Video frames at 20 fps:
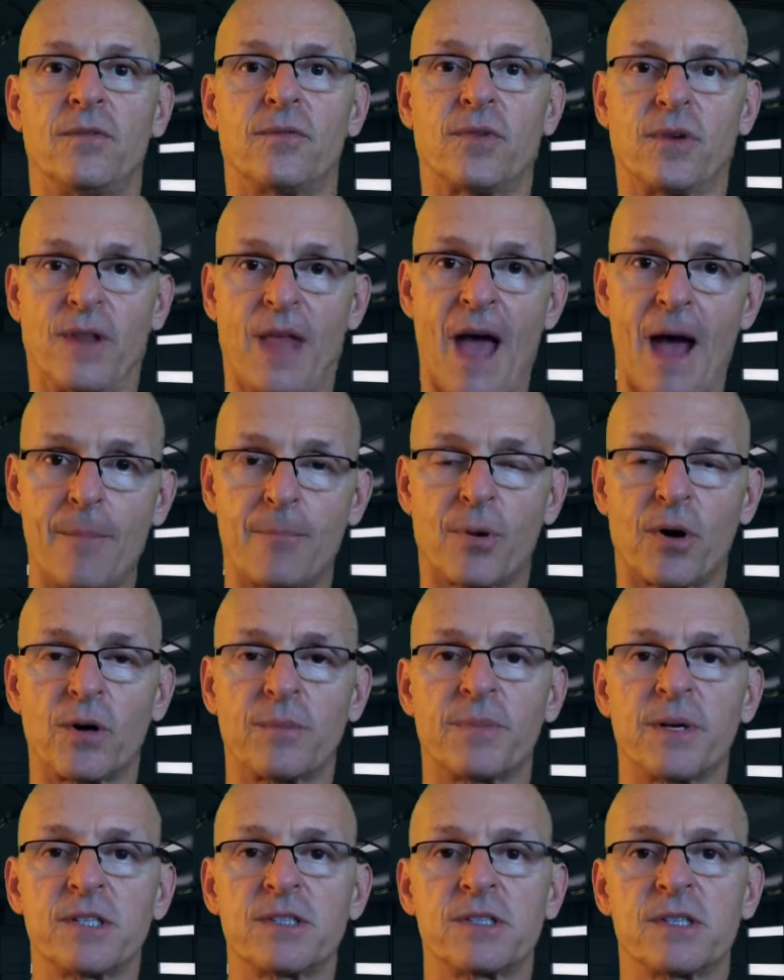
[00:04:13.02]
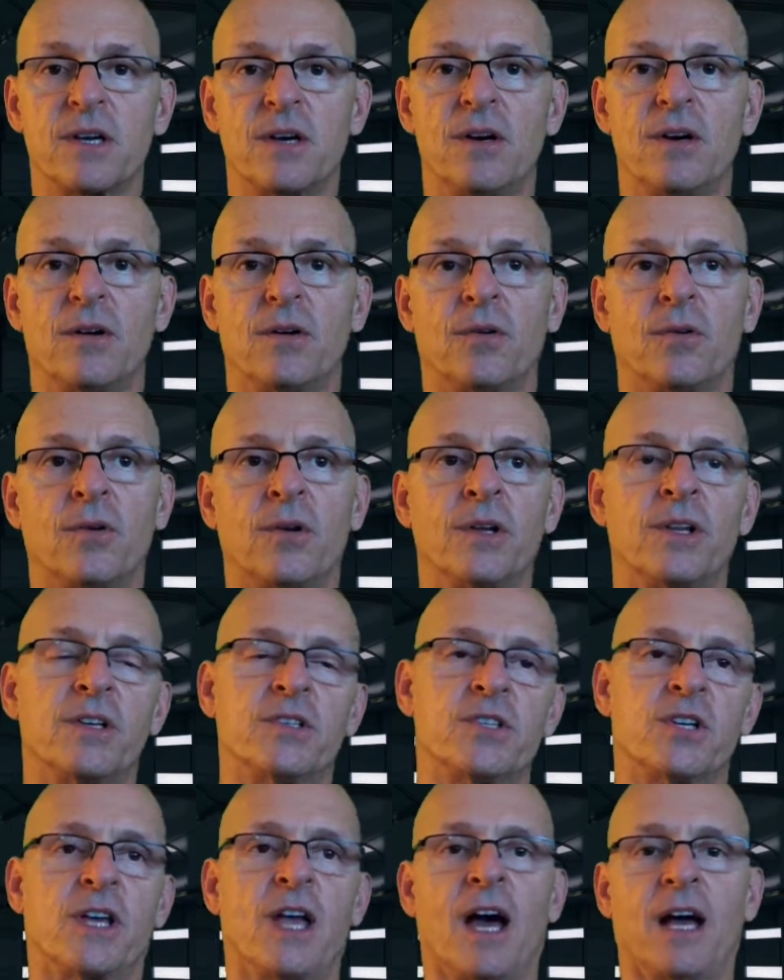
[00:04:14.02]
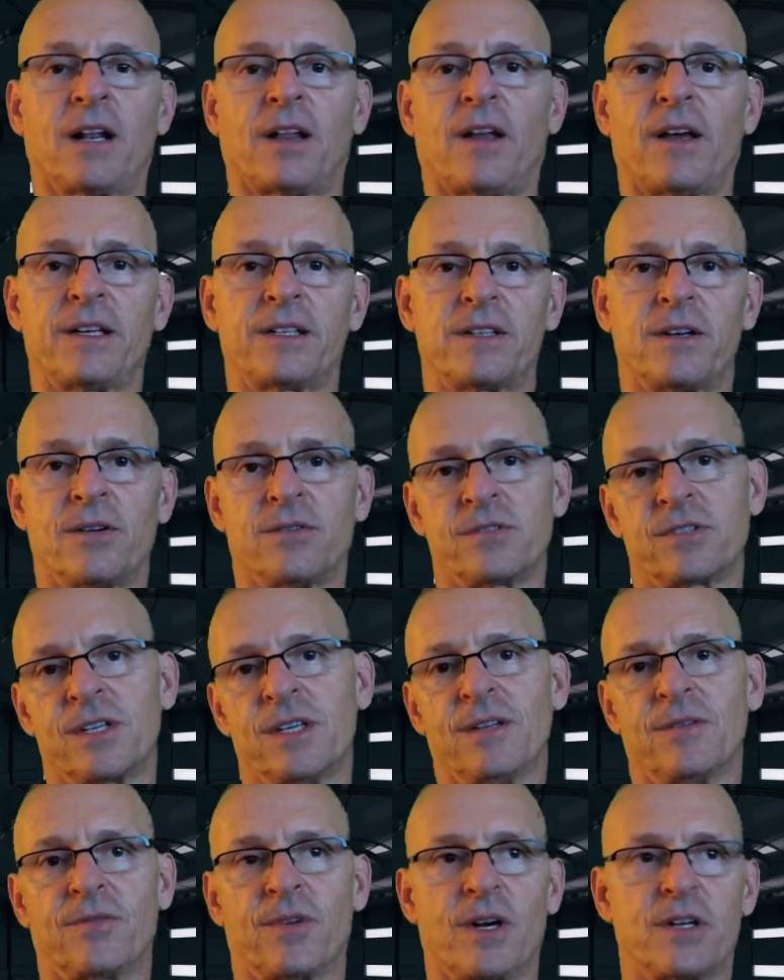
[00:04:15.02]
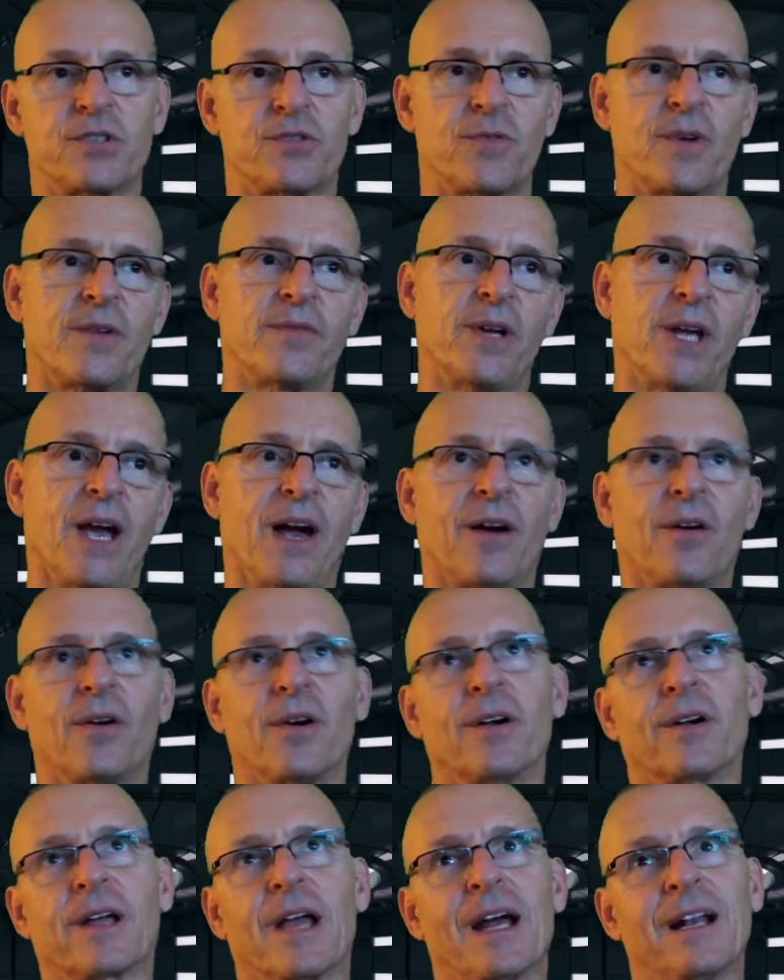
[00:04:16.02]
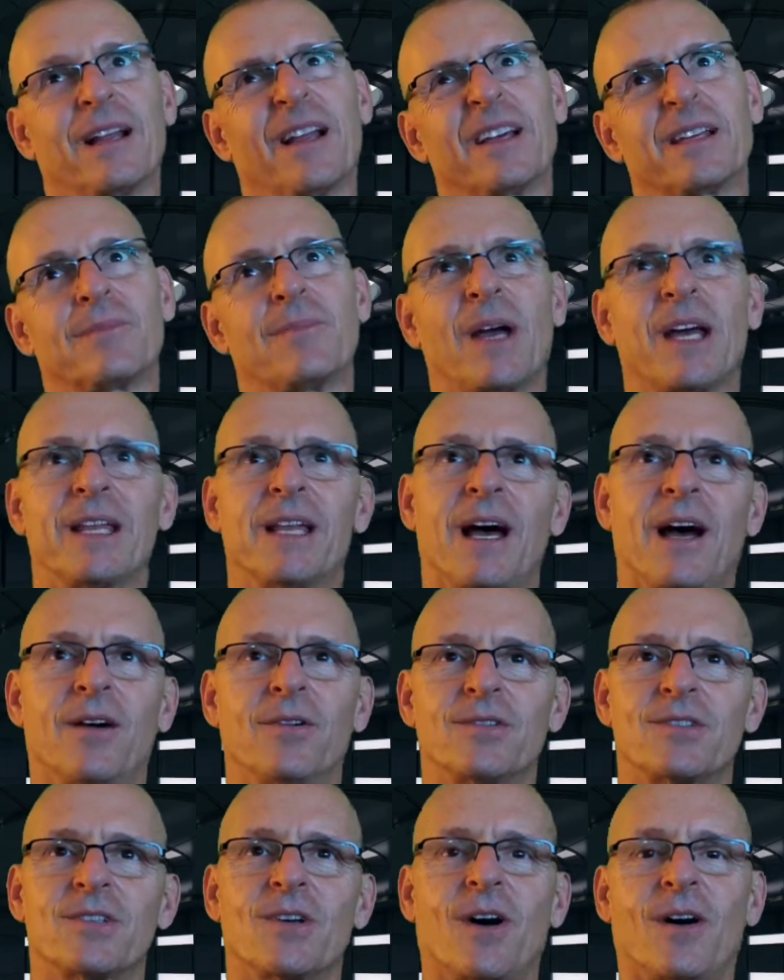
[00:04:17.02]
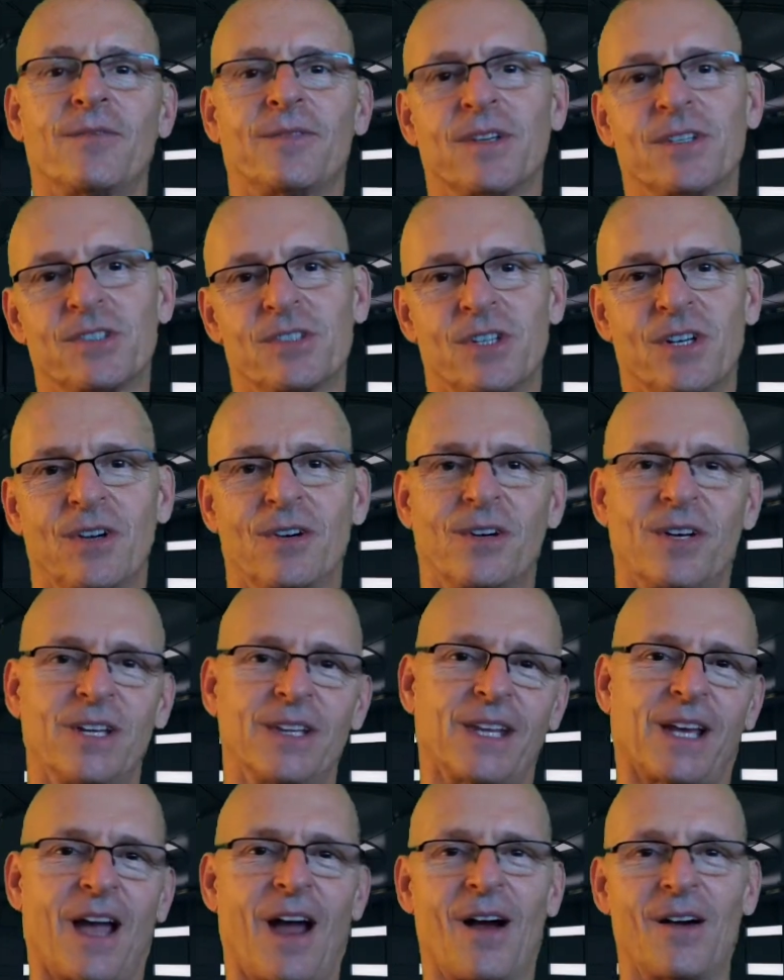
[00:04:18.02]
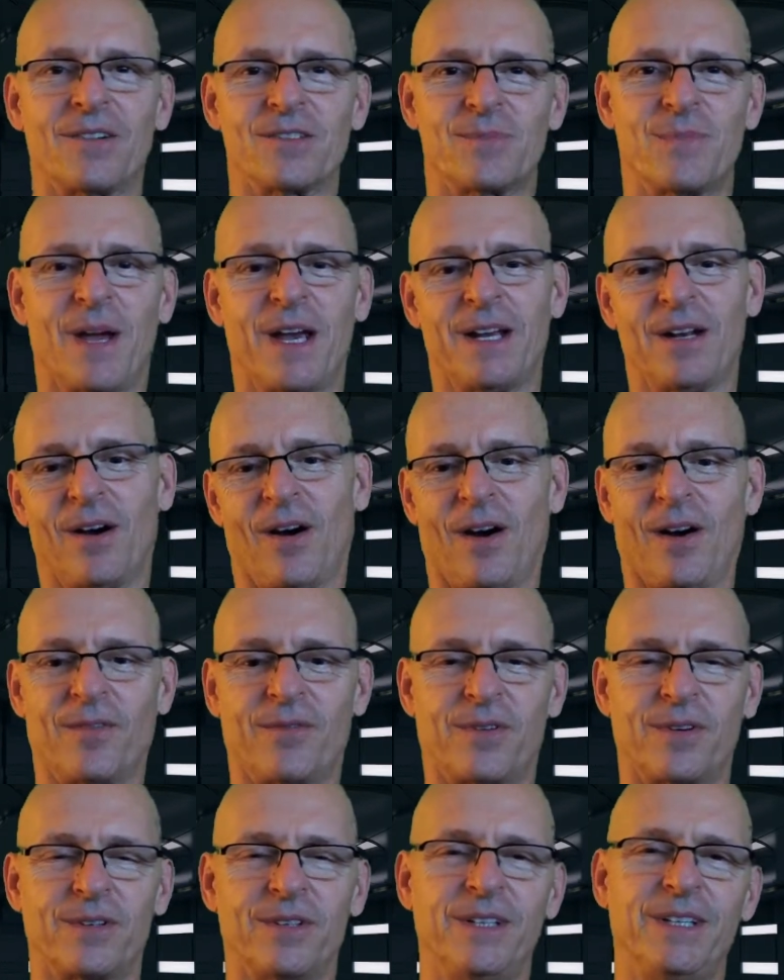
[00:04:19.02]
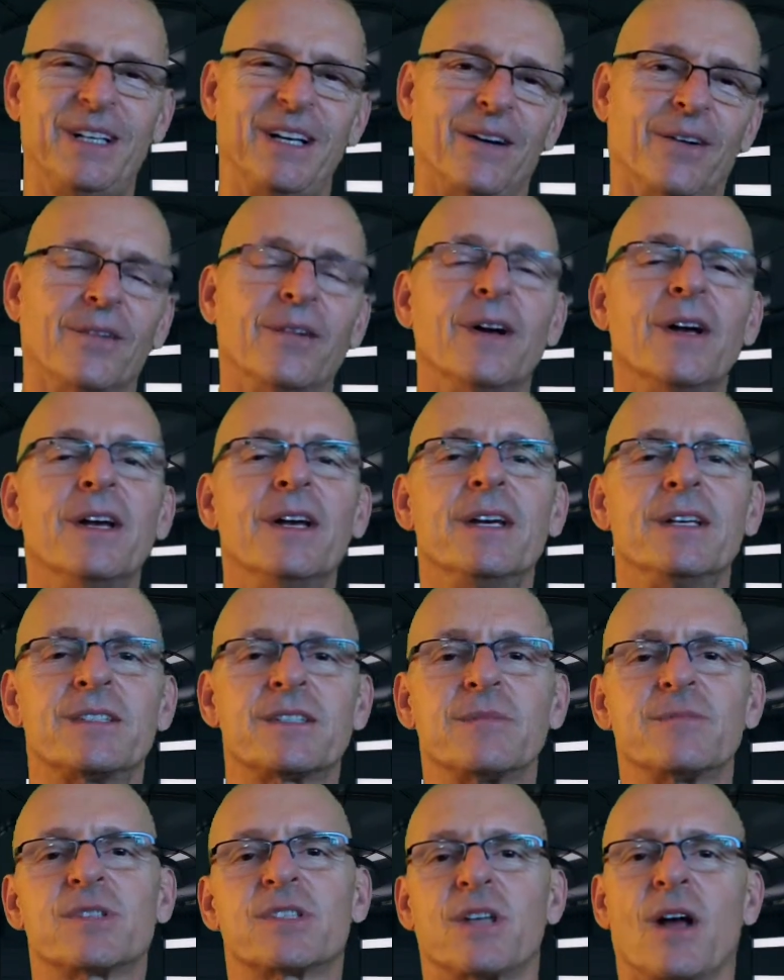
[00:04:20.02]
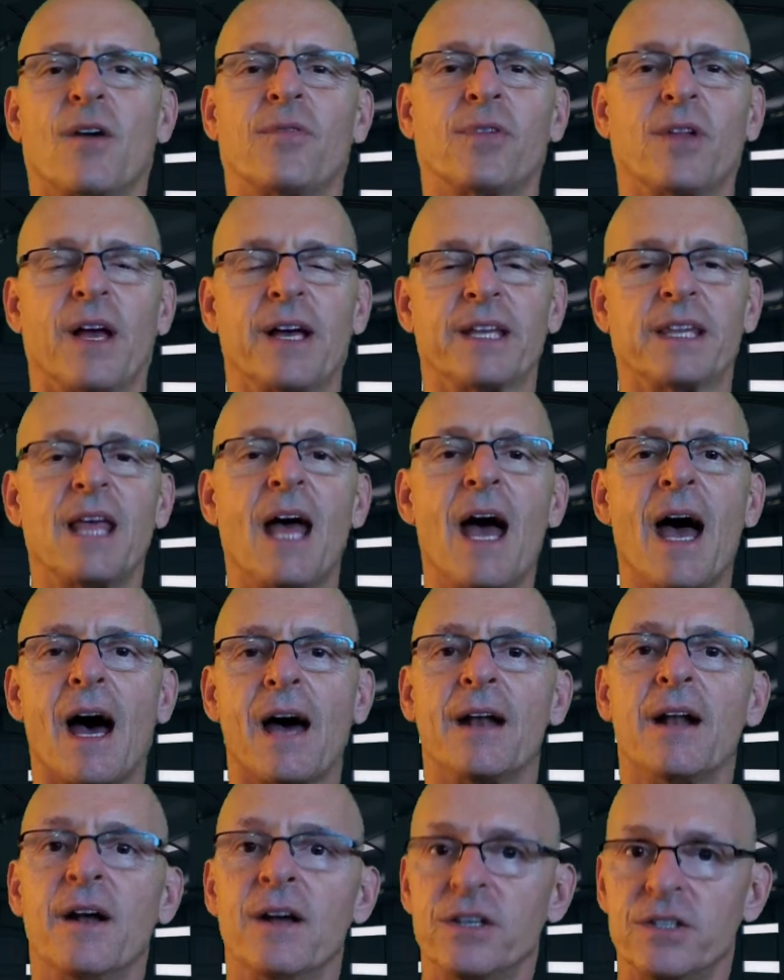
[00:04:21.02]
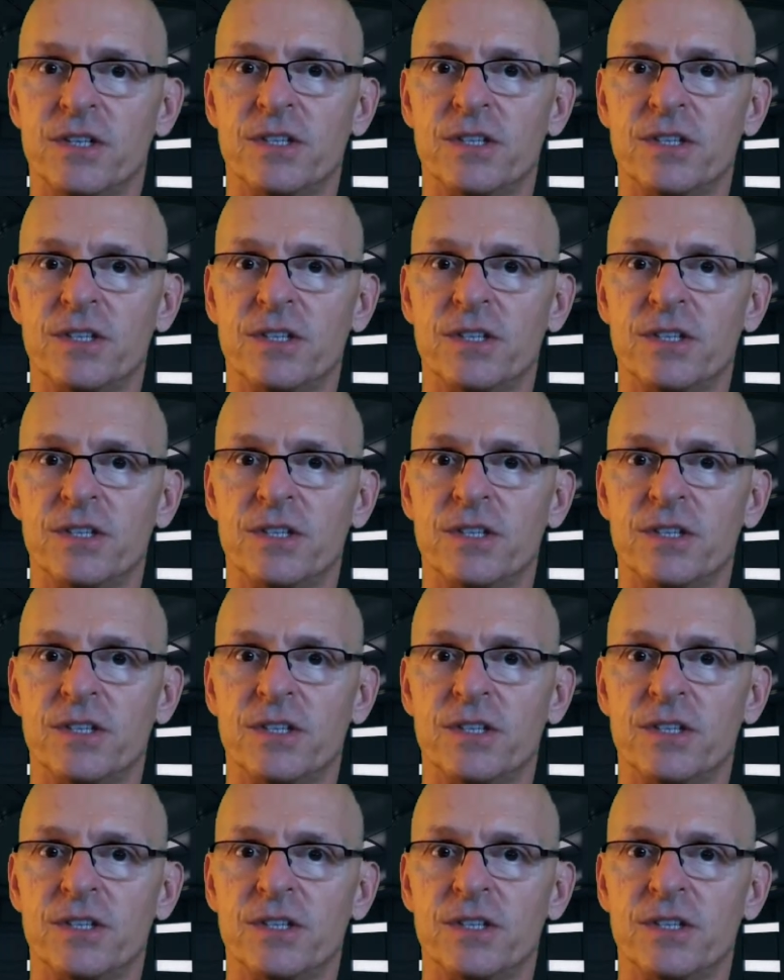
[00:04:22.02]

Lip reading: for that purpose? Or that you kind of like to go see the French Riviera, or kind of like to pay the house off this year, get the cars paid off, or, some stuff like that.